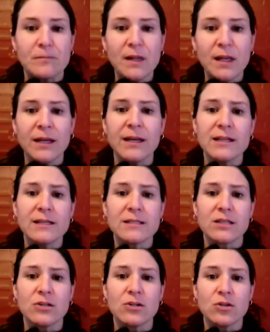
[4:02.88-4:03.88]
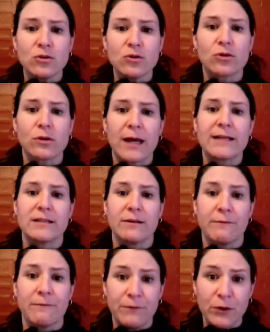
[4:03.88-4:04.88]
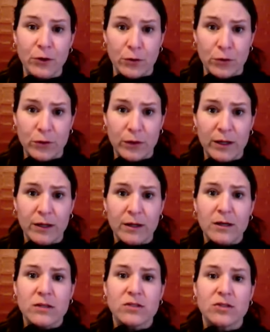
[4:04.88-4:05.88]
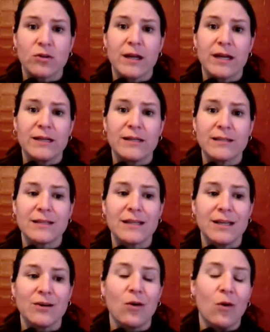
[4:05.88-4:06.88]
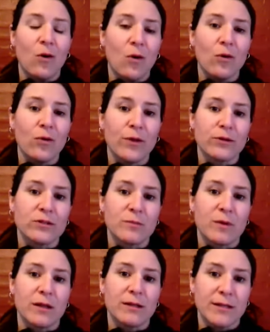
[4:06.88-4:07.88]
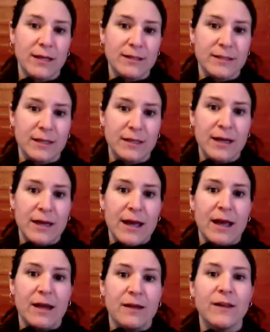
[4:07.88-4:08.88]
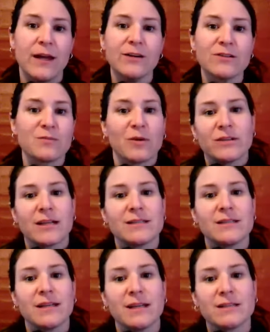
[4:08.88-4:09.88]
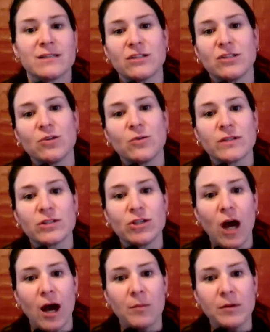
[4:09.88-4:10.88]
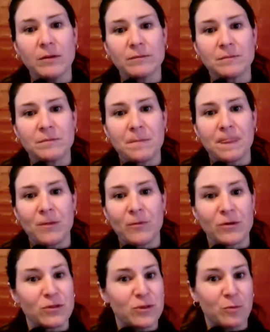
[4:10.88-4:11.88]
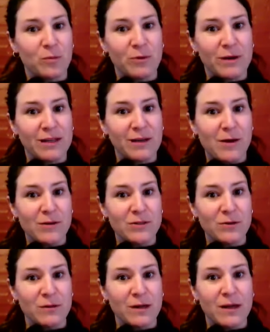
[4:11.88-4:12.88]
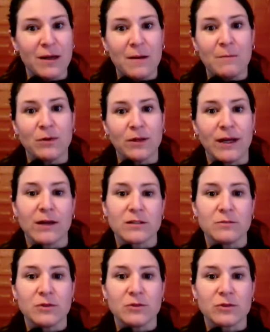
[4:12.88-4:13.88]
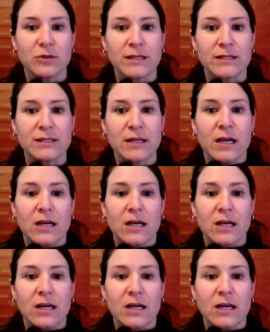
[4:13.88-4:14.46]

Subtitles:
It needs to neutralize the food so that it doesn't eat a hole through your small intestine. And then your small intestine gets to do its job, which you'll be reading about soon, pulling out some nutrients.